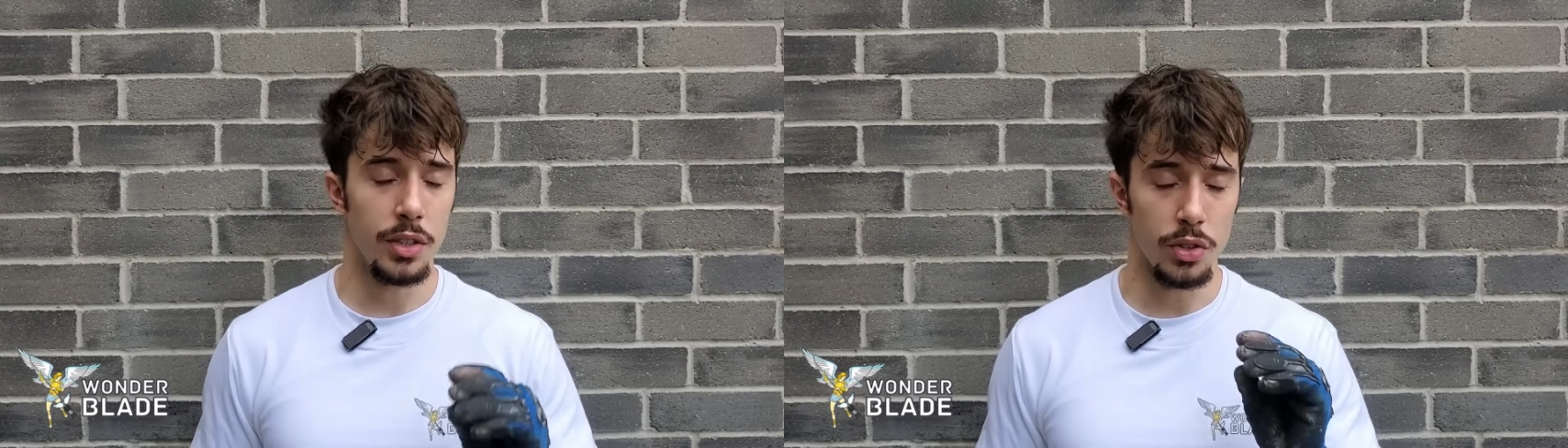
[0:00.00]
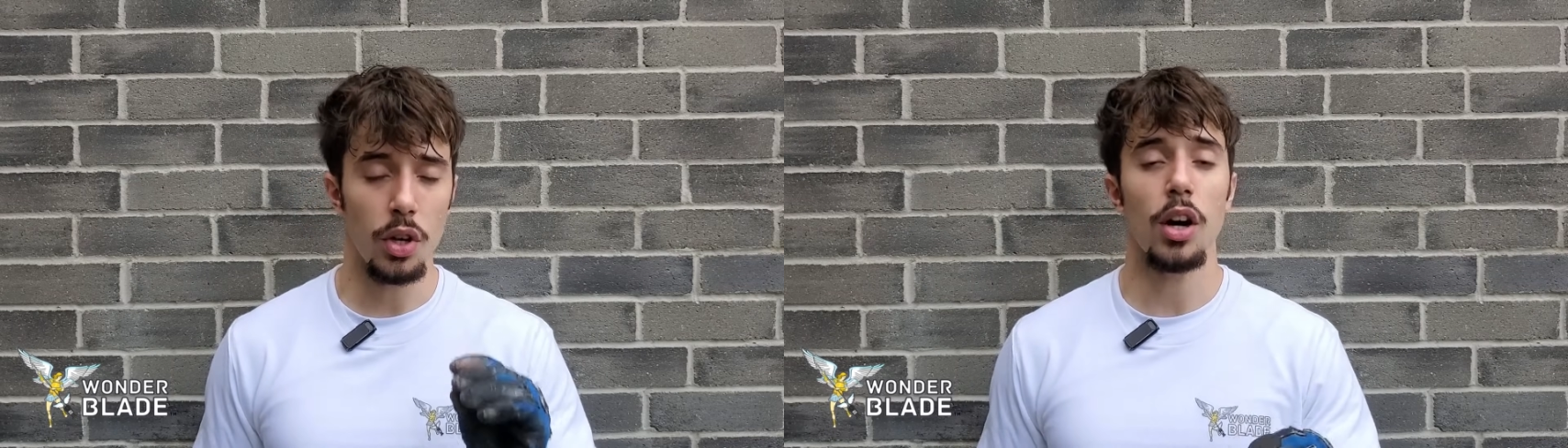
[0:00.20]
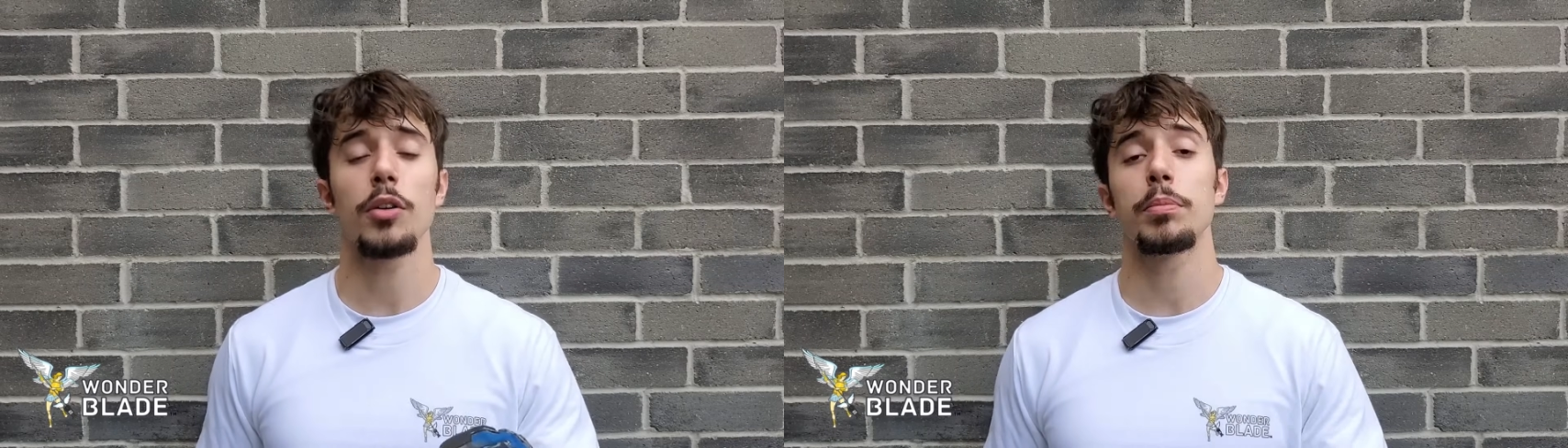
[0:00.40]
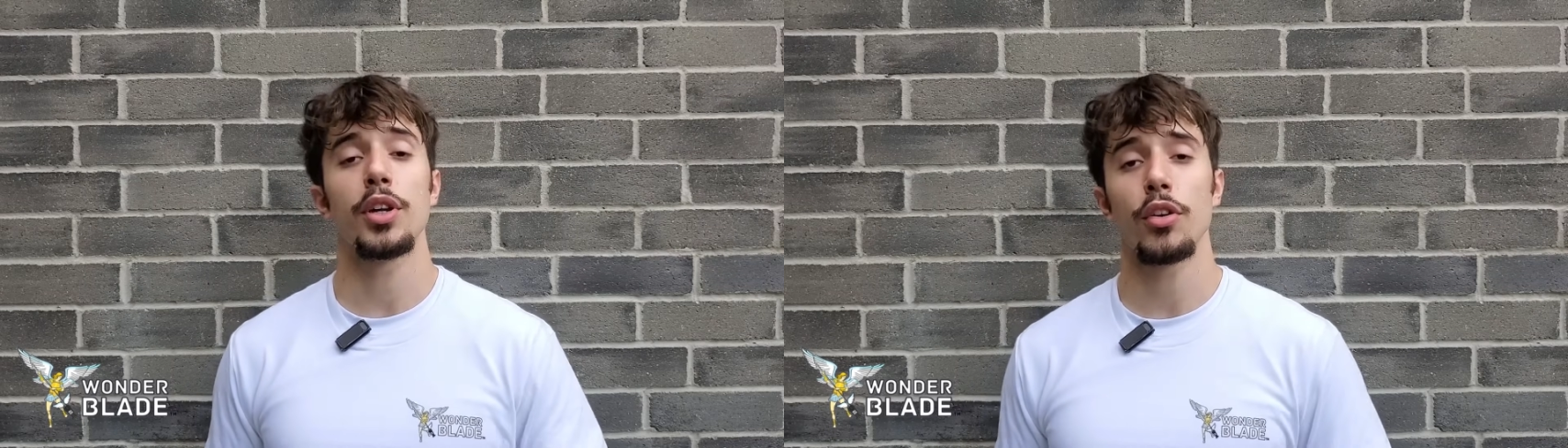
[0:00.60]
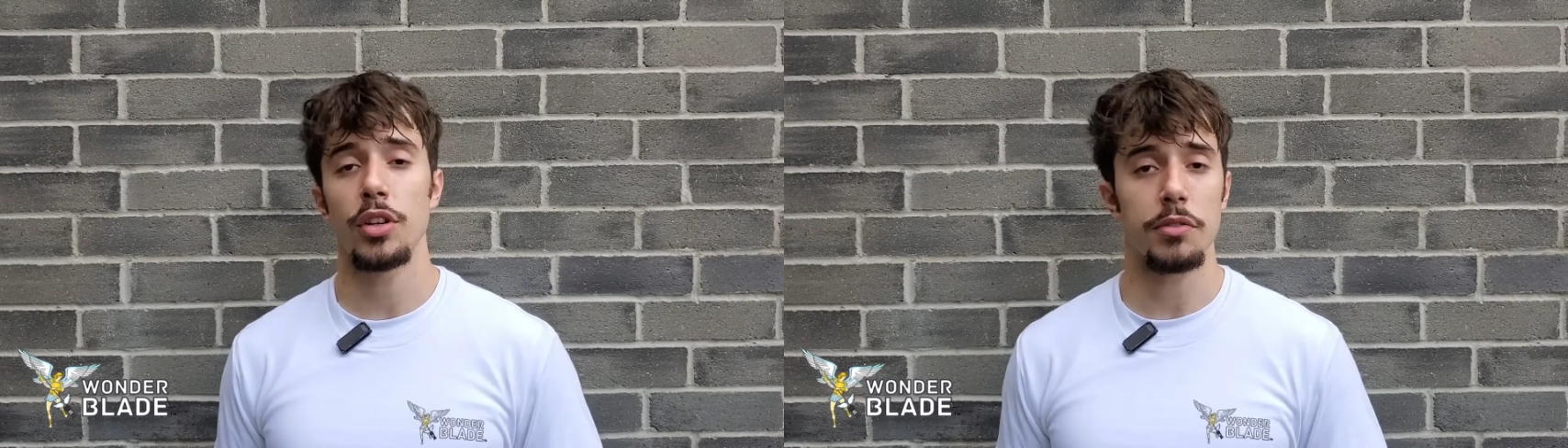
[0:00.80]
long
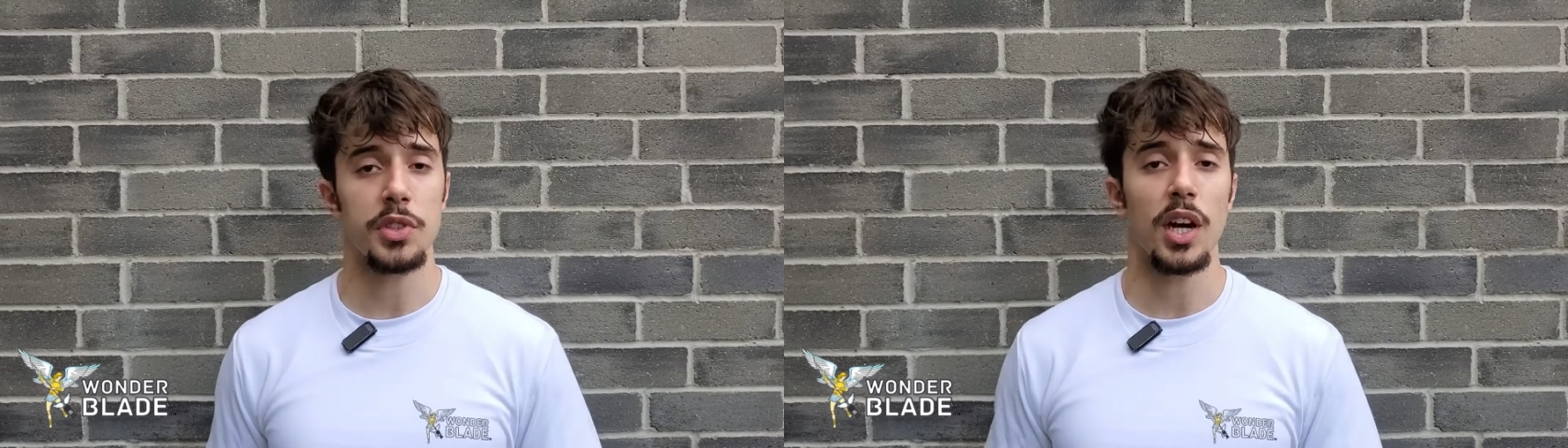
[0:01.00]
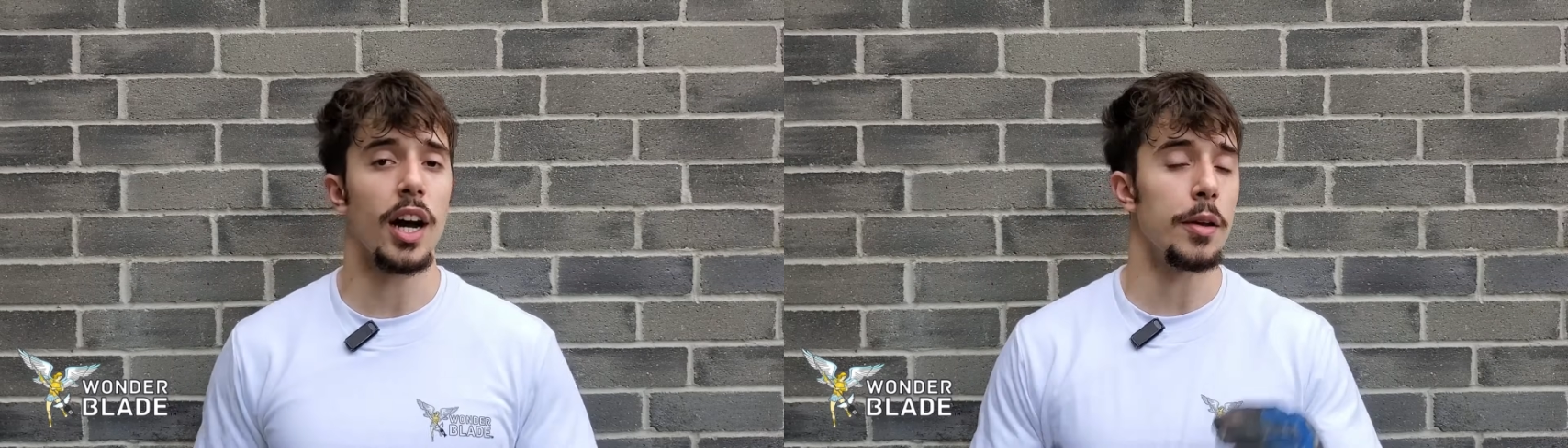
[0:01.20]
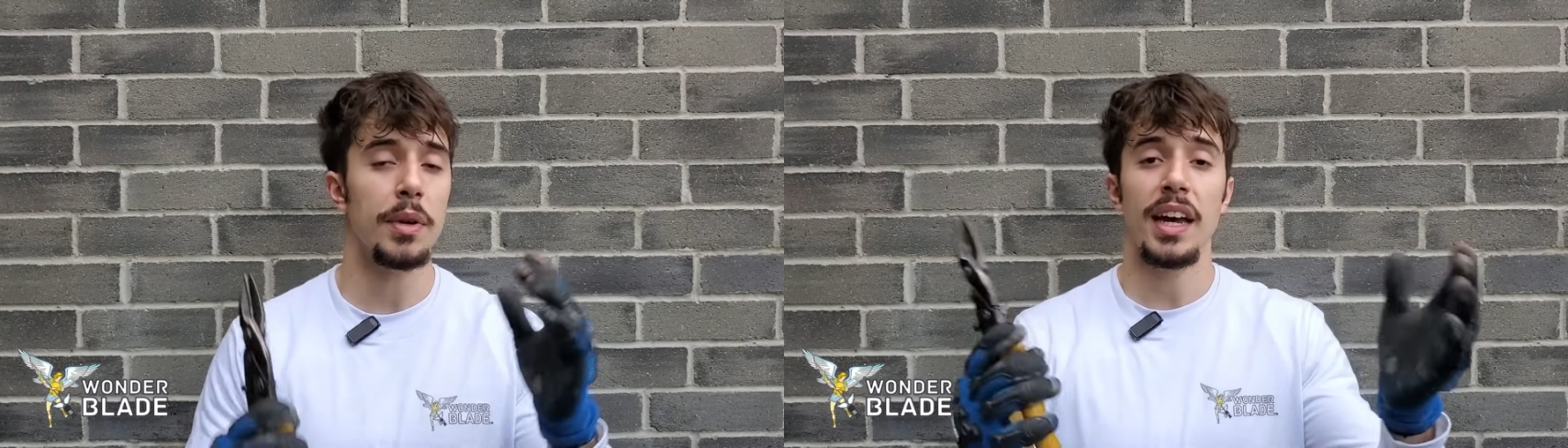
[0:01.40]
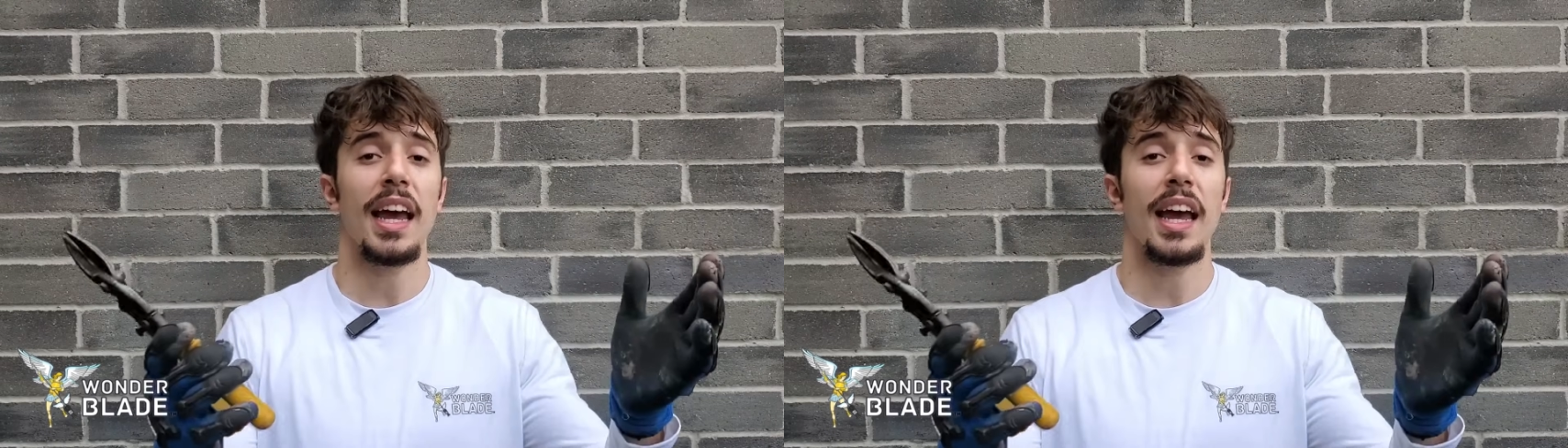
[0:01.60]
period of time,